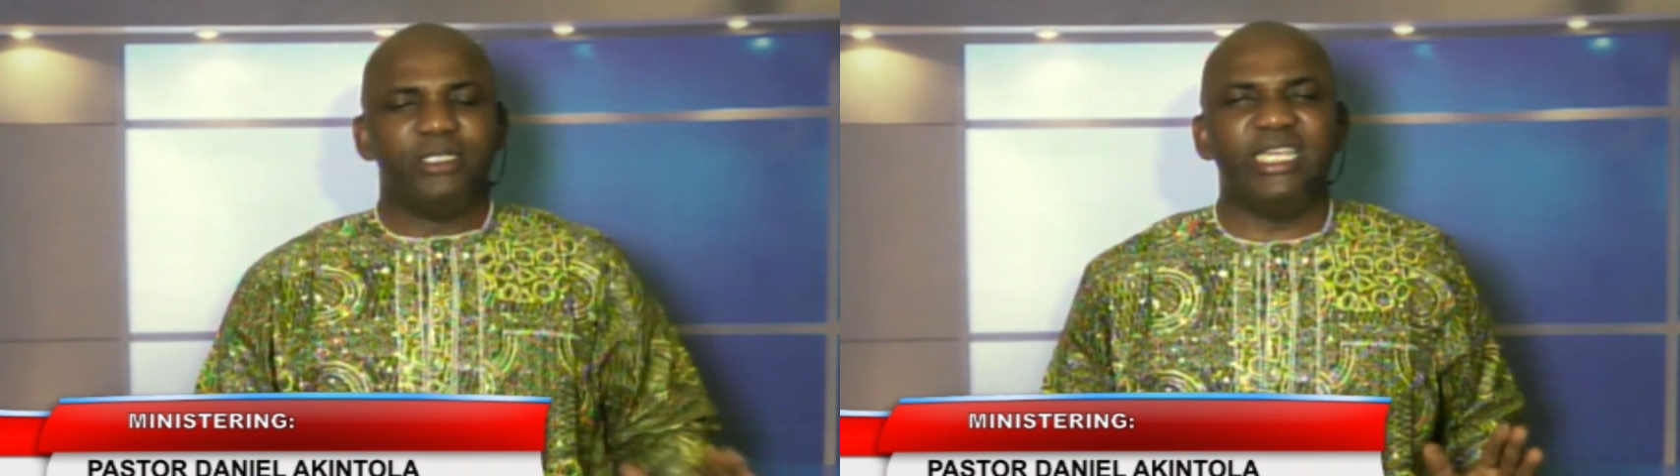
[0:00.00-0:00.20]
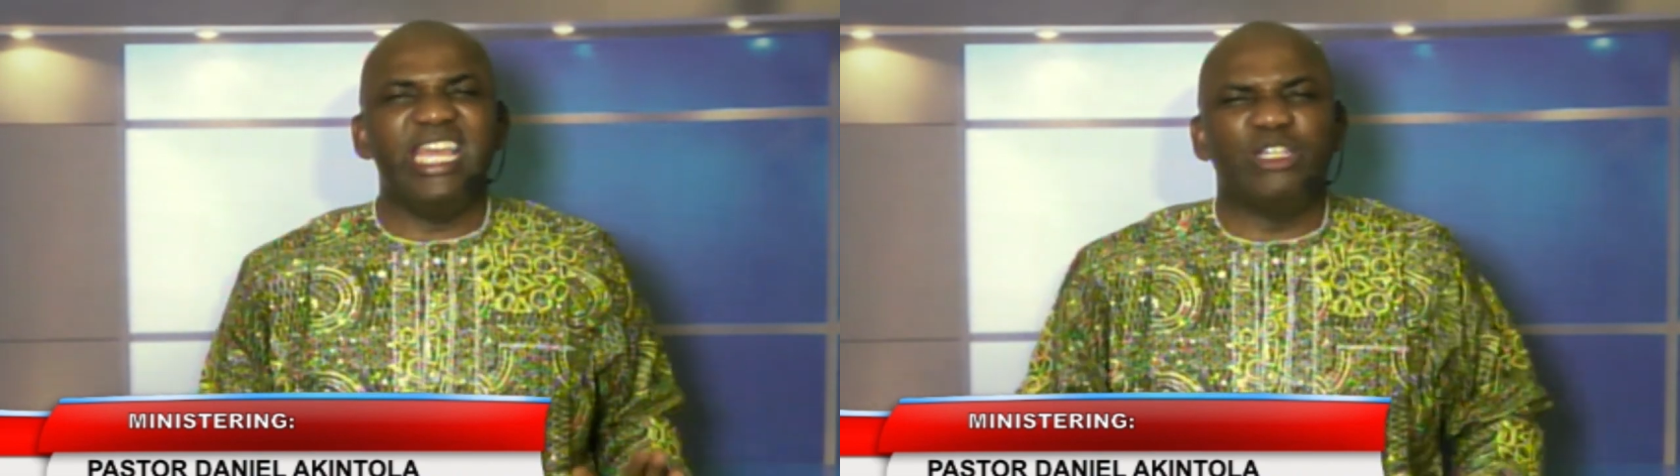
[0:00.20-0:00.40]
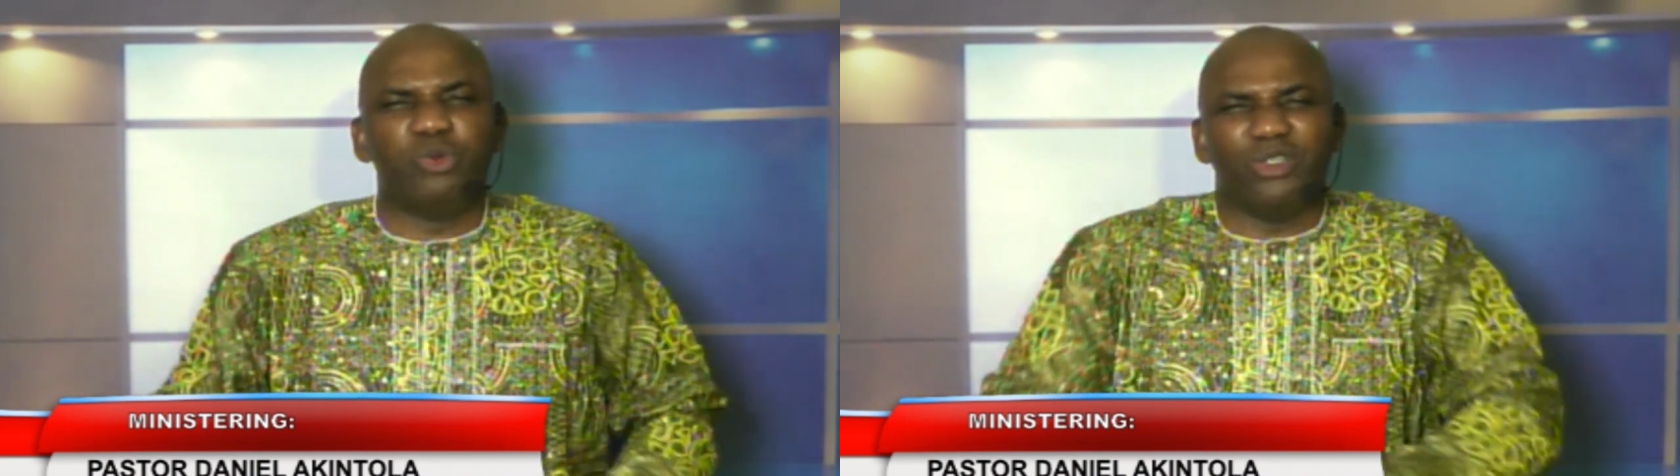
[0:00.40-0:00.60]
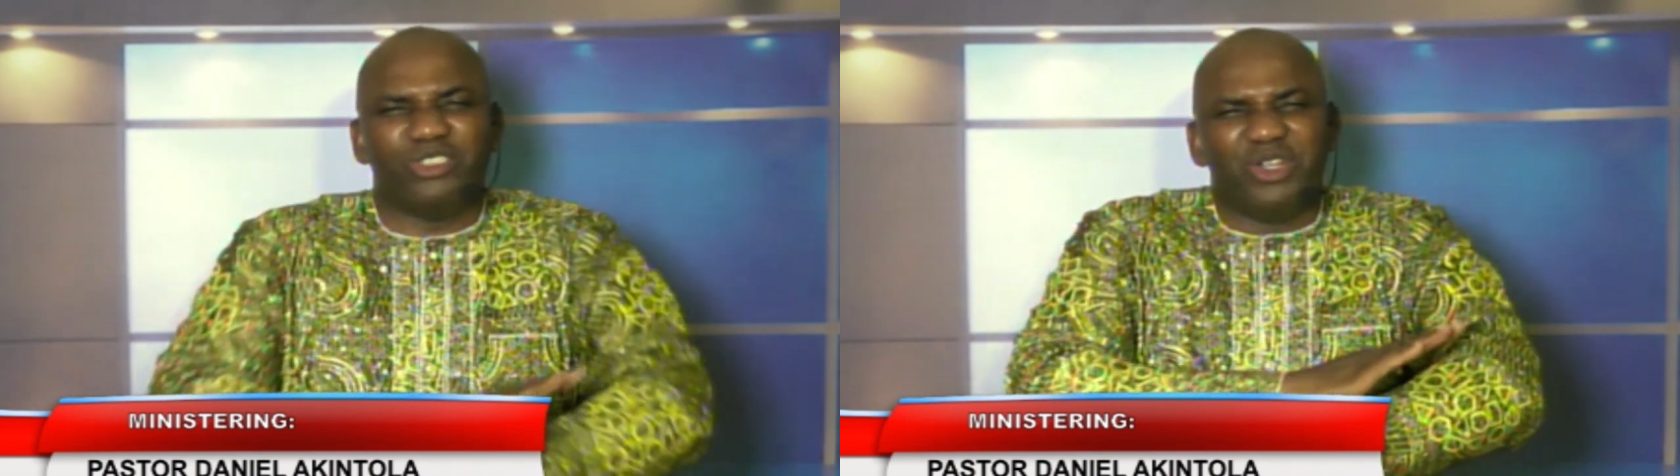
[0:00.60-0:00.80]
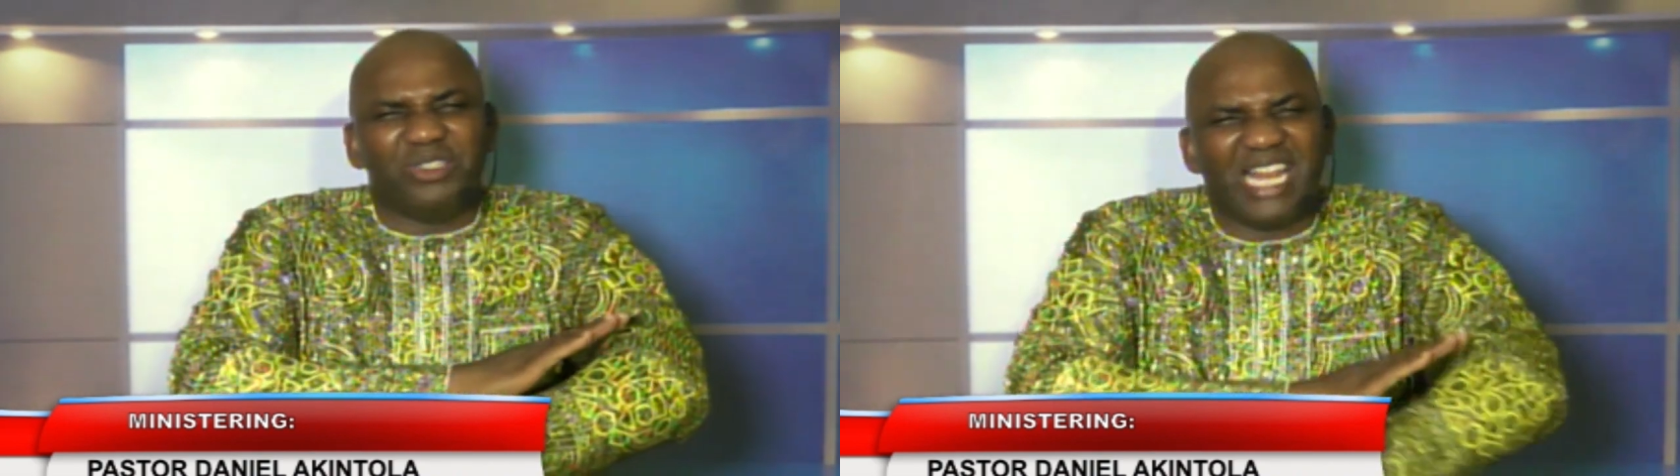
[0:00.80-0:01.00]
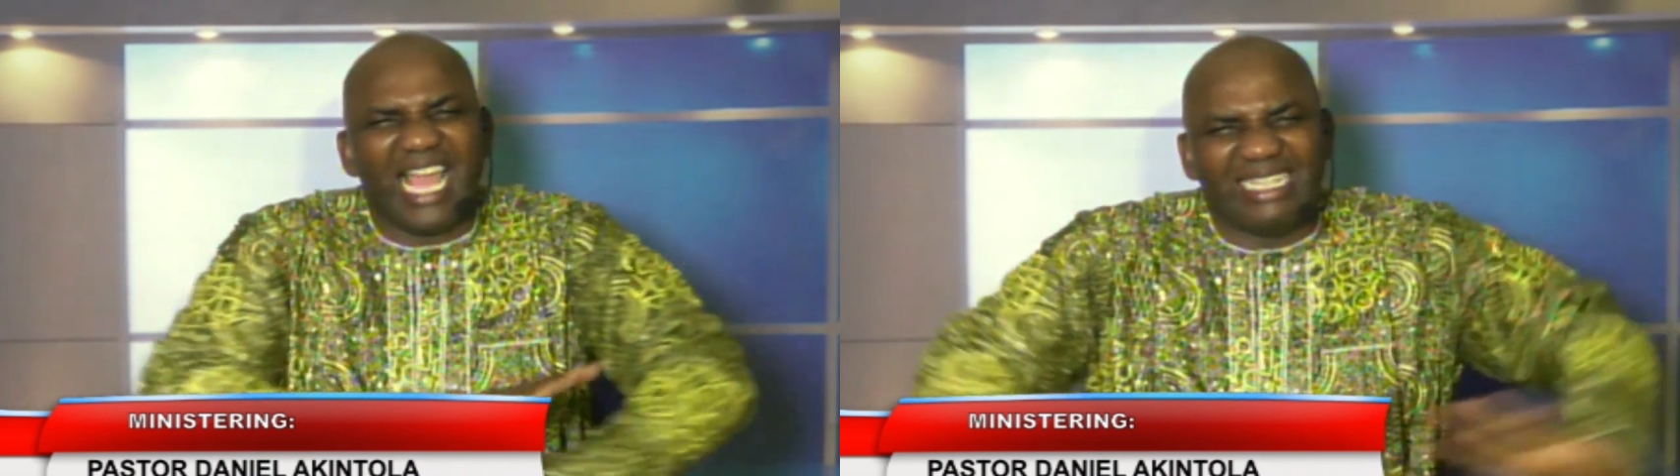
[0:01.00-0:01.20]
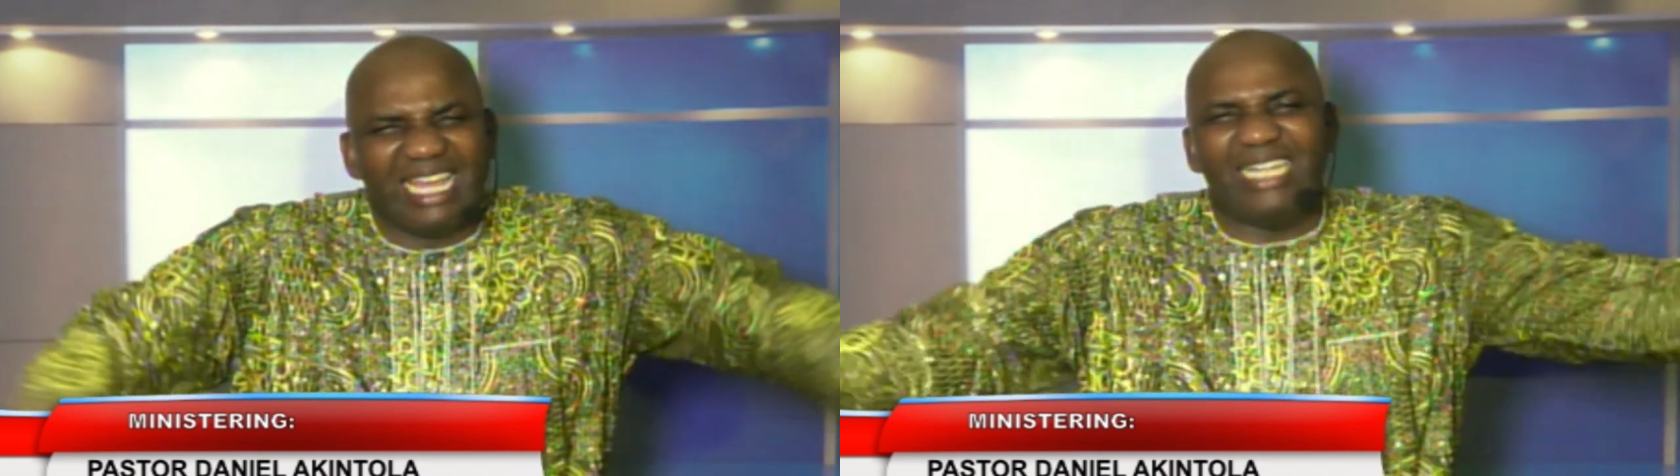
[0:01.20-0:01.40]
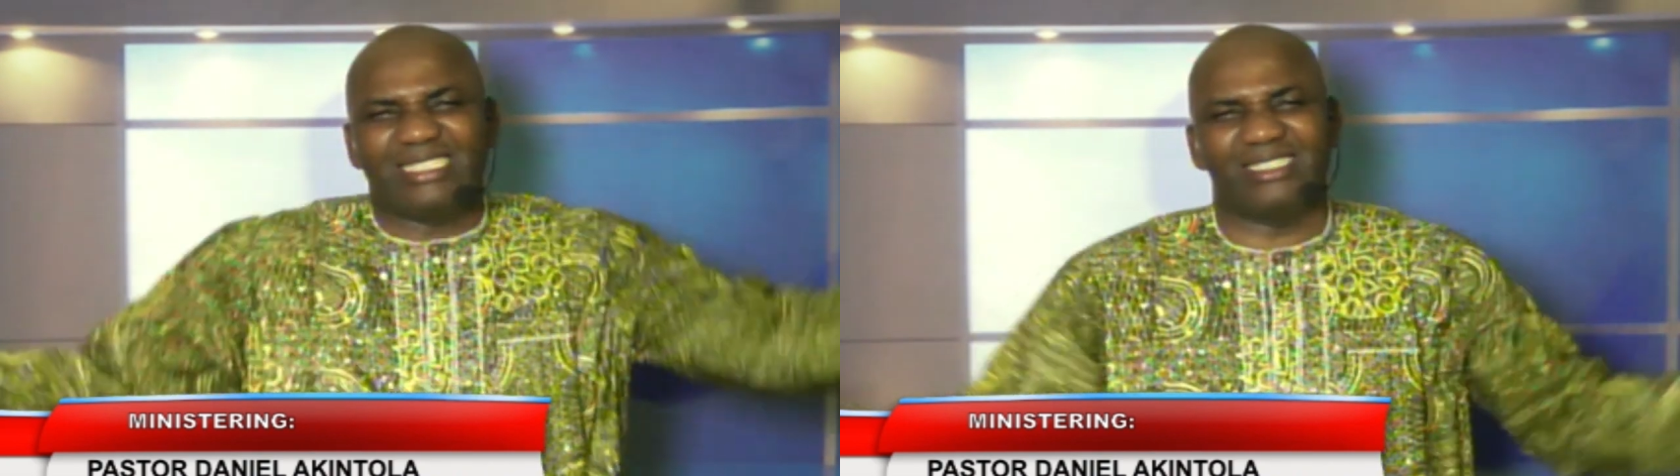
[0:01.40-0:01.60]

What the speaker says: It was just like that.